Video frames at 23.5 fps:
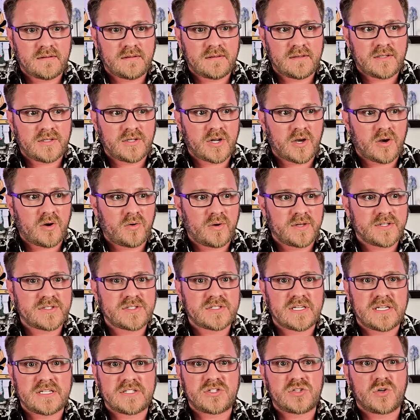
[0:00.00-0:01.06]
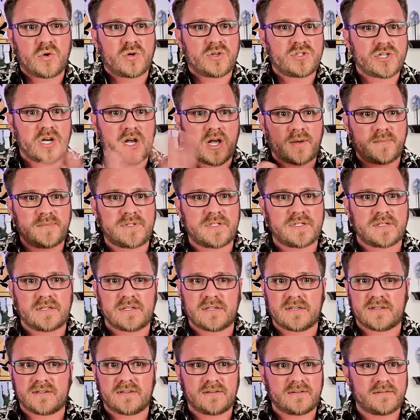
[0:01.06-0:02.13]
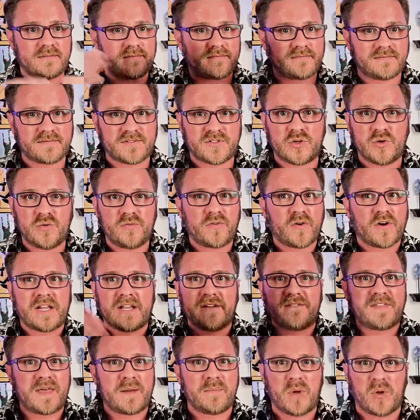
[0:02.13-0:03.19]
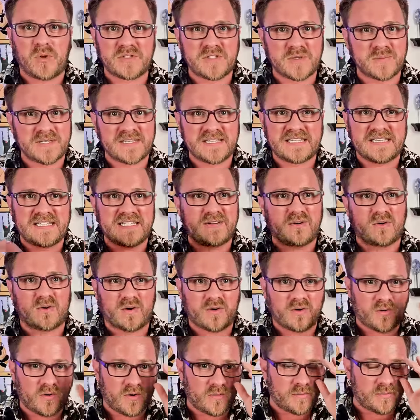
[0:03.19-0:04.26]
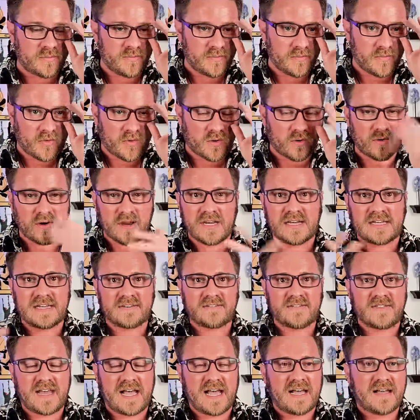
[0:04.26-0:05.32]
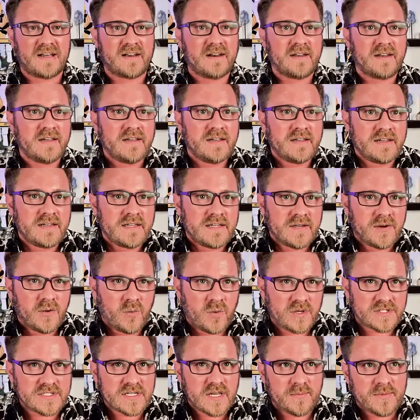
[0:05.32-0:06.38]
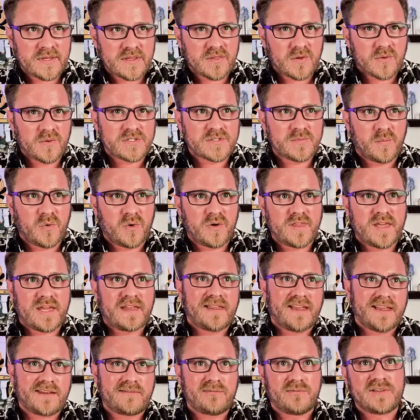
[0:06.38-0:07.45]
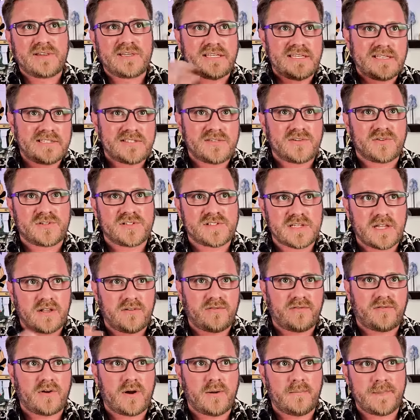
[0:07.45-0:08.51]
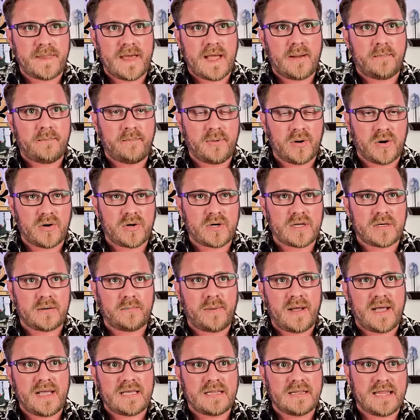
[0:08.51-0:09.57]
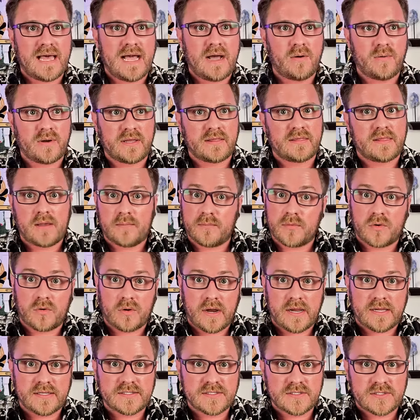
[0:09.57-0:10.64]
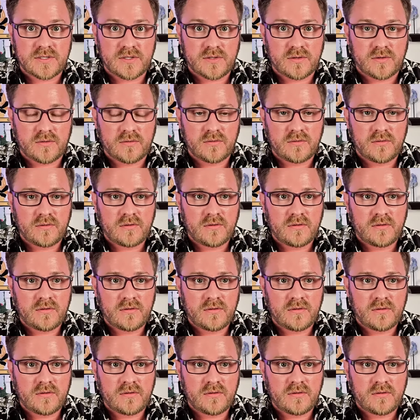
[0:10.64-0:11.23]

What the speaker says: you know, it's your job to forgive them ultimately or any of that. What's coming through is more that like release yourself from that burden by allowing them grace too,